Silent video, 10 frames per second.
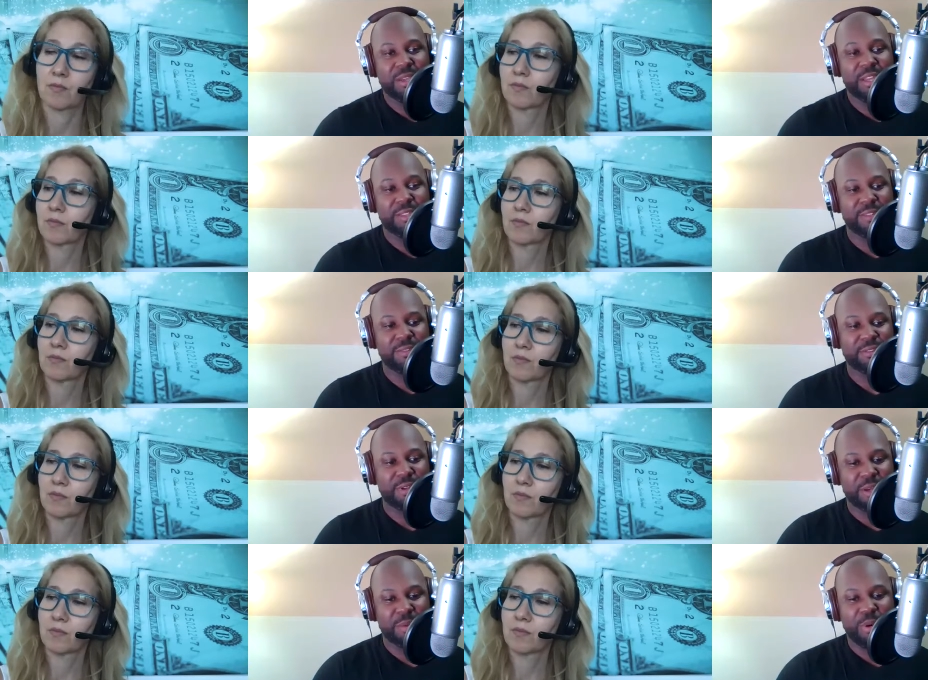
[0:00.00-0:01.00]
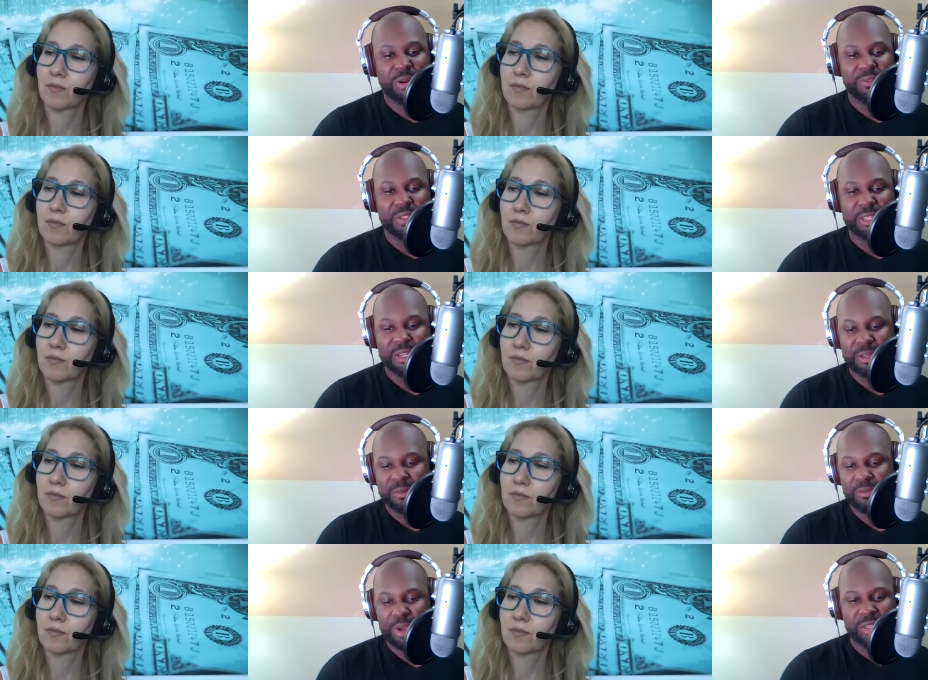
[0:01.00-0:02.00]
Speaker 1: it's uh, part of the uh,
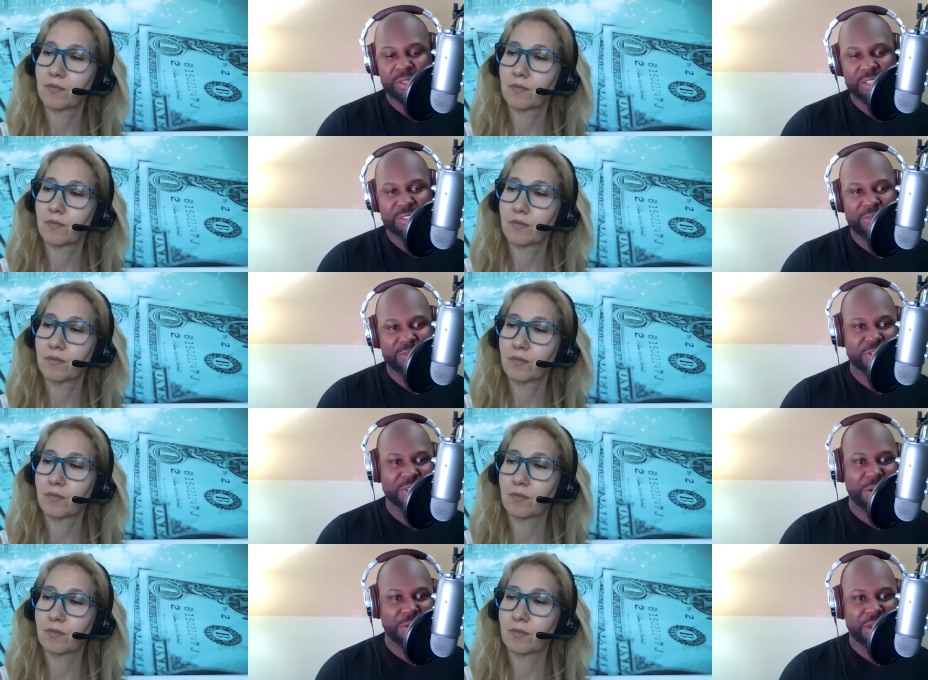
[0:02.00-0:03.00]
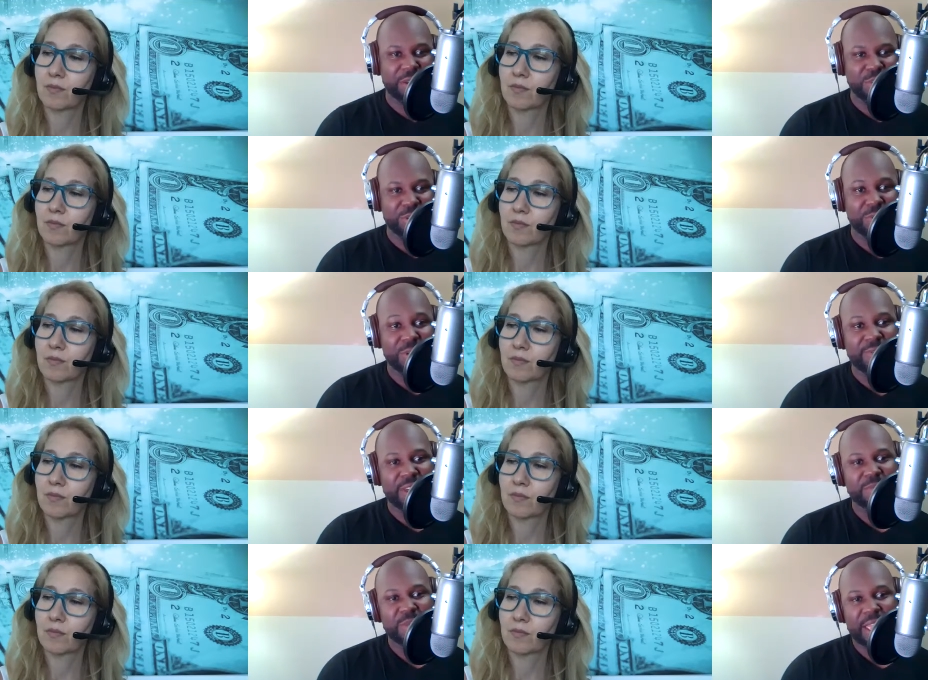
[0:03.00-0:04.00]
regulation for CRA, Community
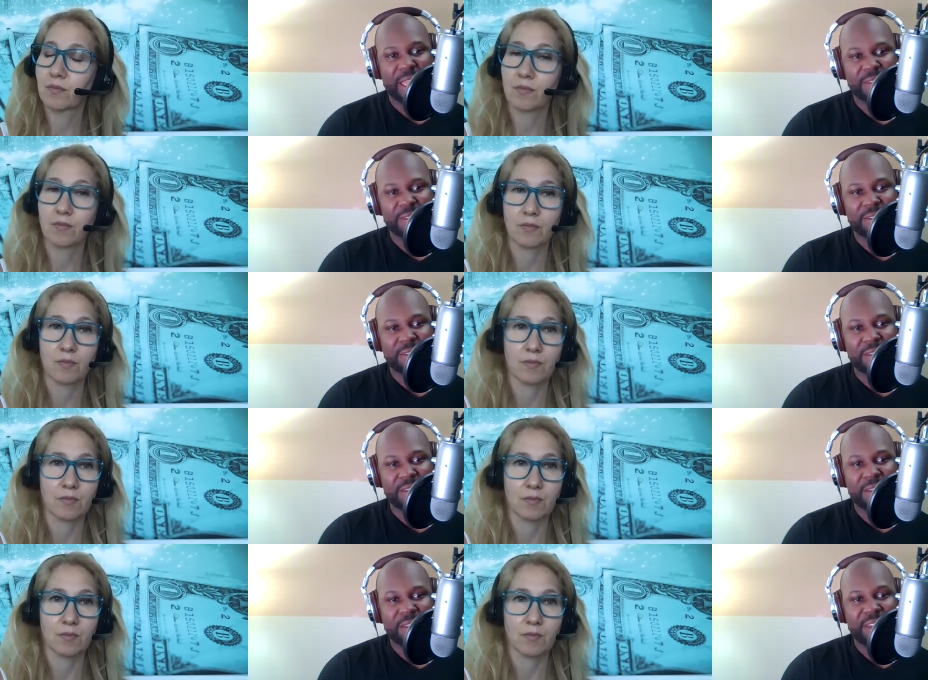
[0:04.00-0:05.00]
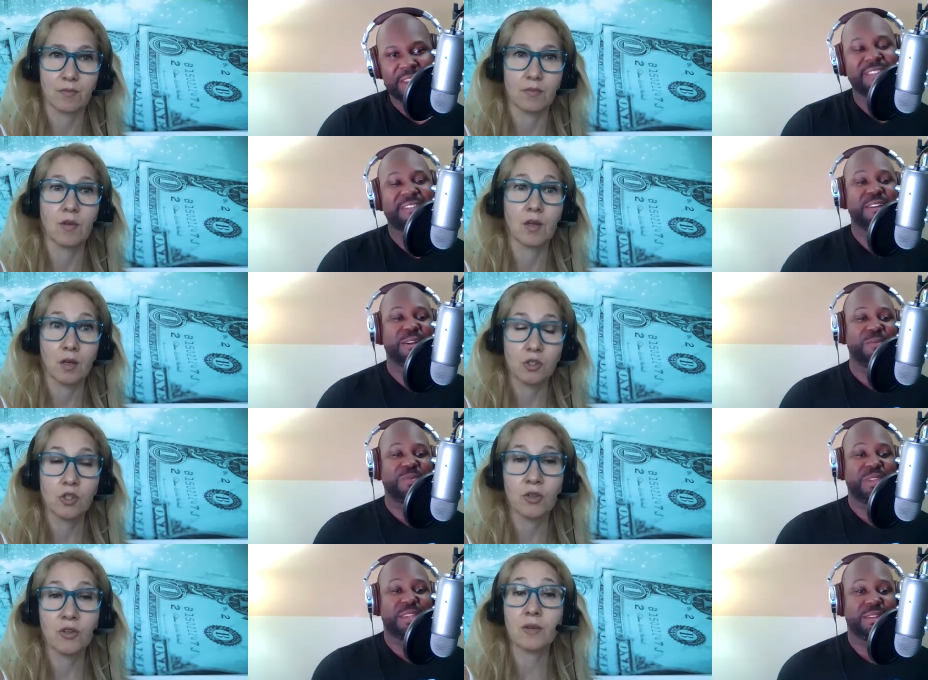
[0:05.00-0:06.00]
Reinvestment Act, and so
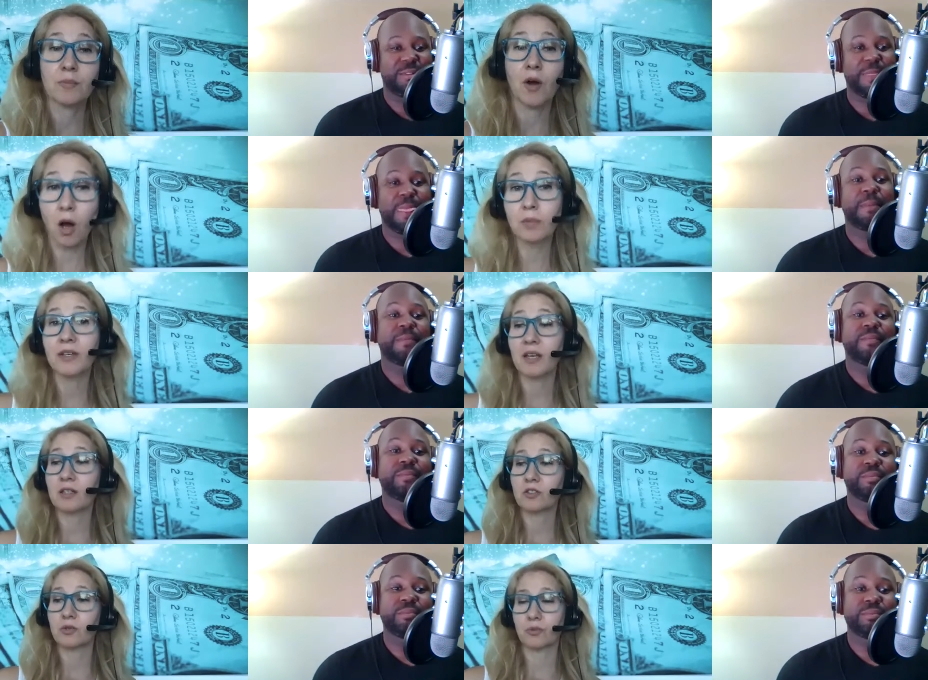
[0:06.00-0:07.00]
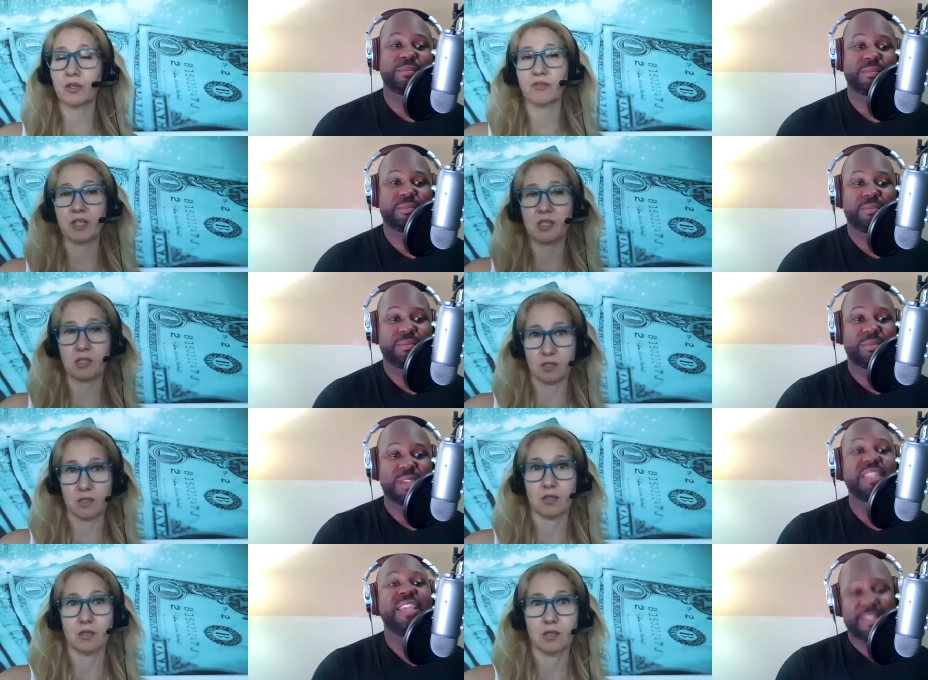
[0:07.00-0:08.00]
so
Speaker 2: they're obligated to reinvest.
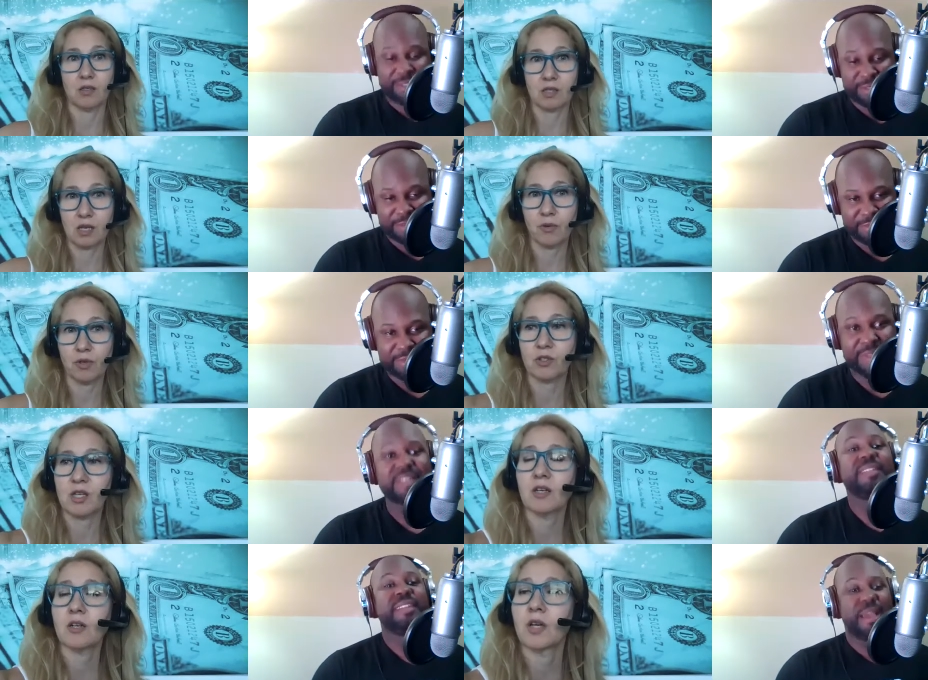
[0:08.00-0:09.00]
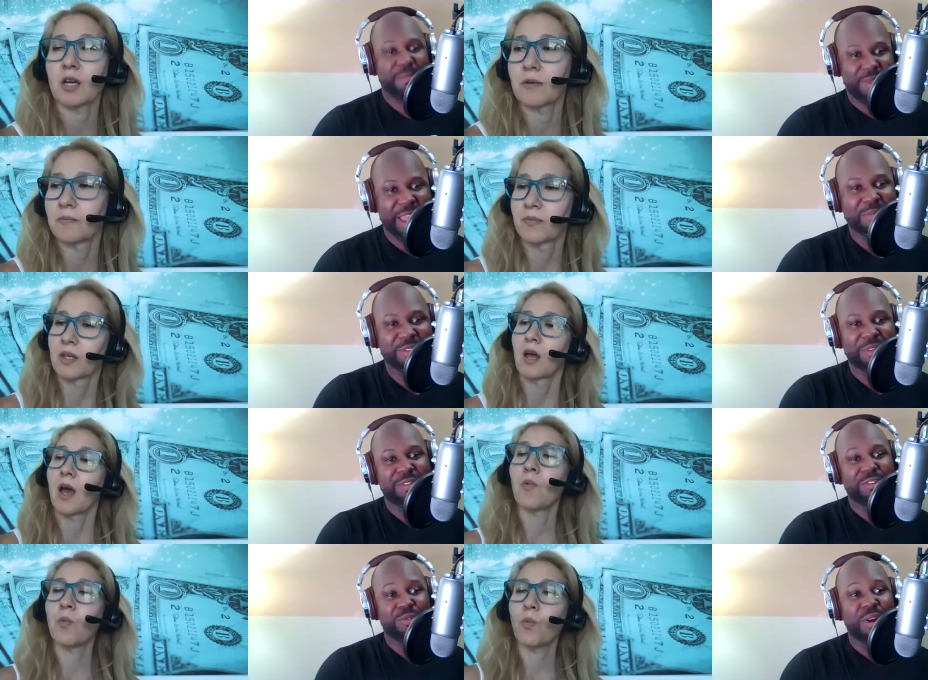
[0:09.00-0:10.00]
Yes, is that what you're saying? Okay. Yeah,
Speaker 1: absolutely.
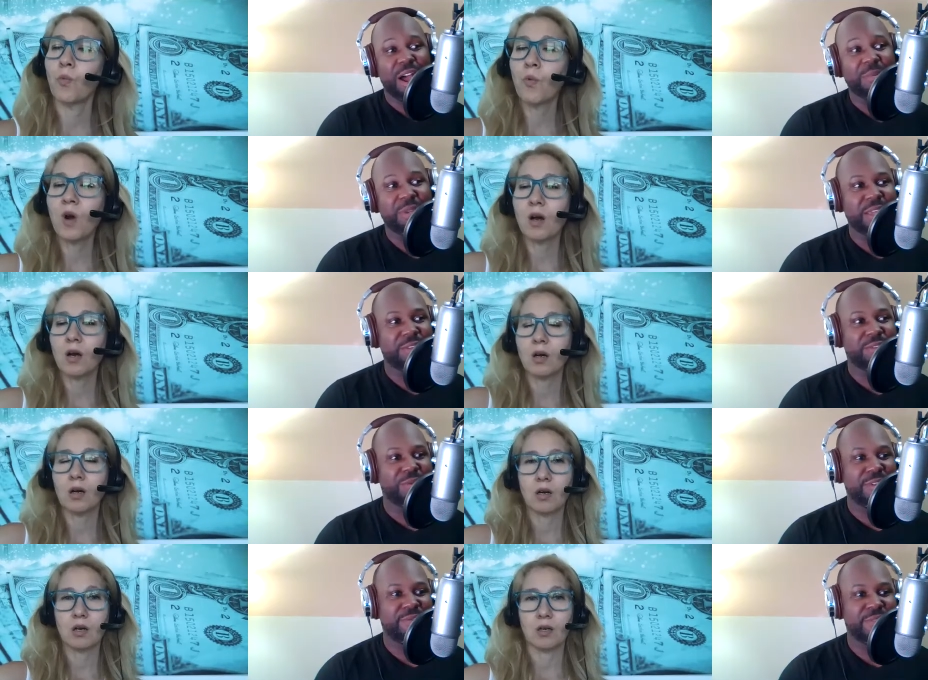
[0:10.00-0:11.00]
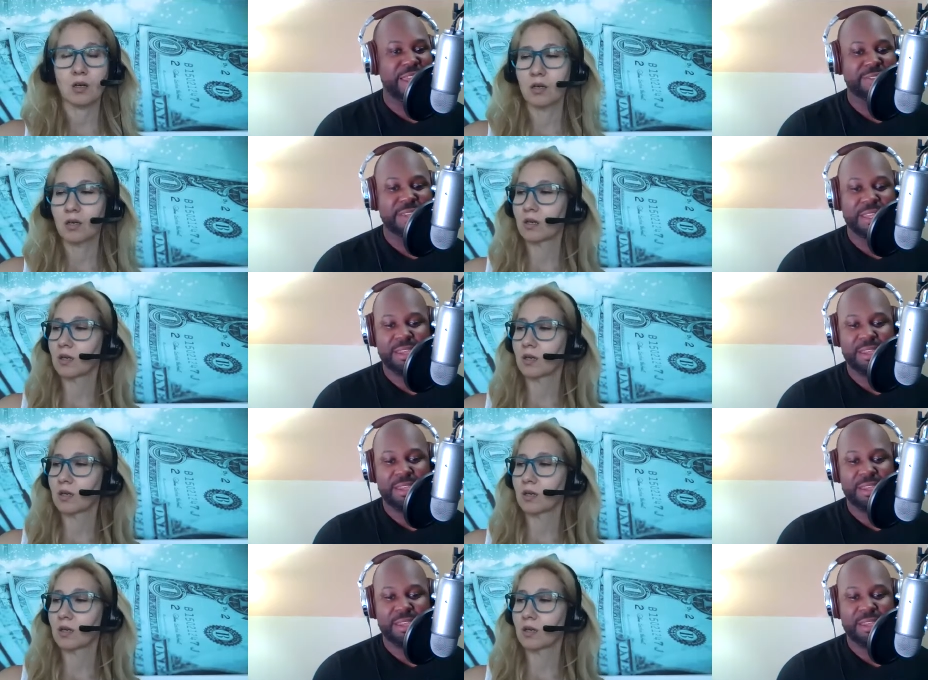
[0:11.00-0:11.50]
So they're obligated to reinvest